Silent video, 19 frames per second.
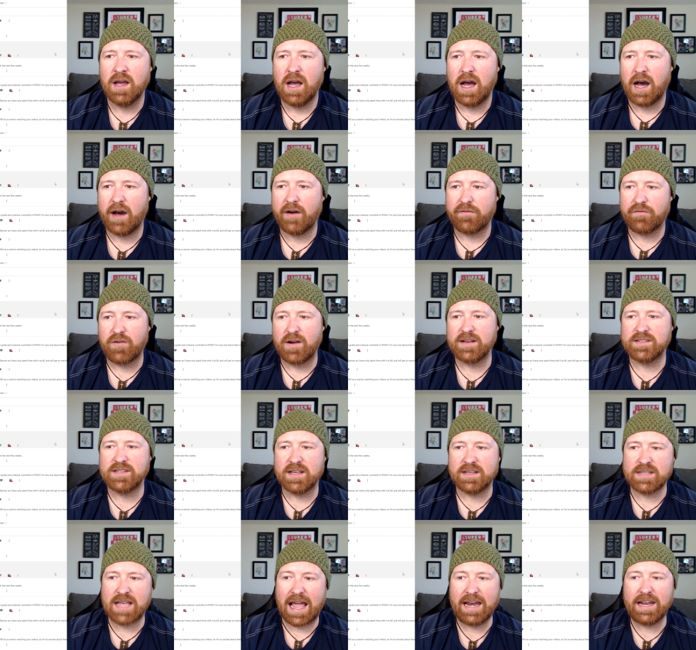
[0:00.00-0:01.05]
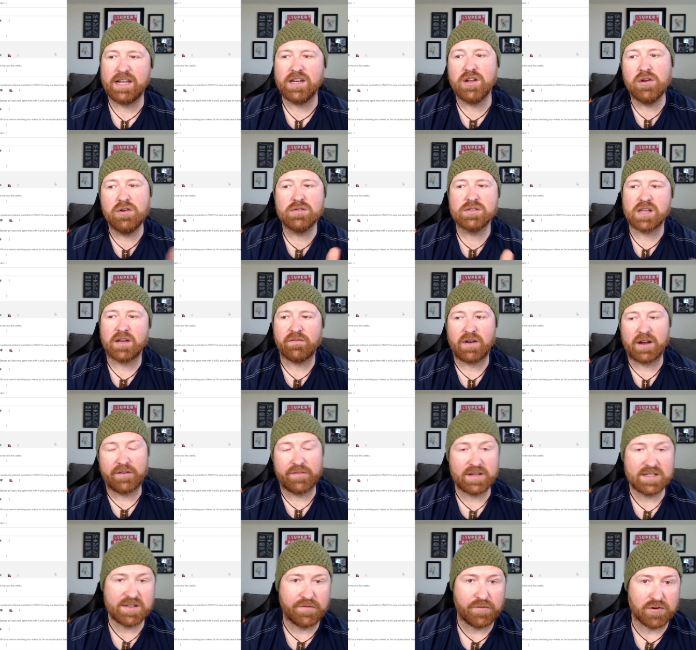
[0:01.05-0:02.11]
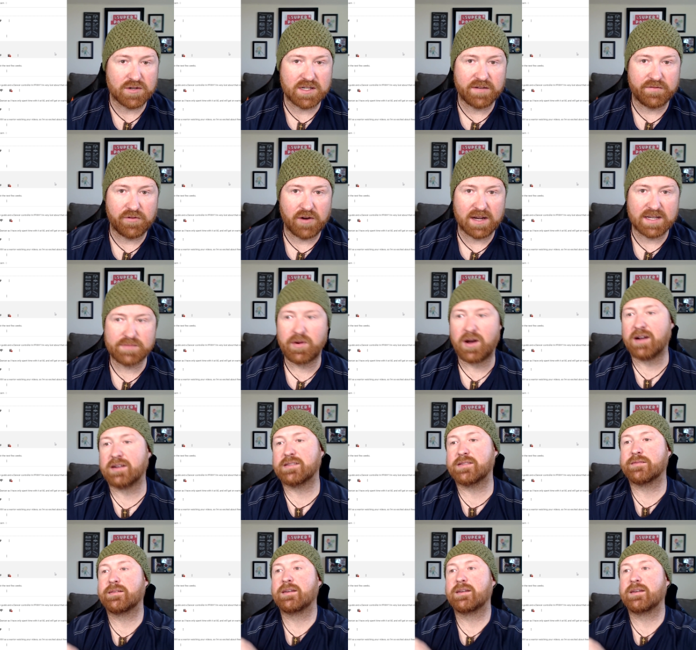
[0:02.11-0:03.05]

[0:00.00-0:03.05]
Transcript: Uh, Frank says, "Any news on Final Fantasy 14 for Xbox?"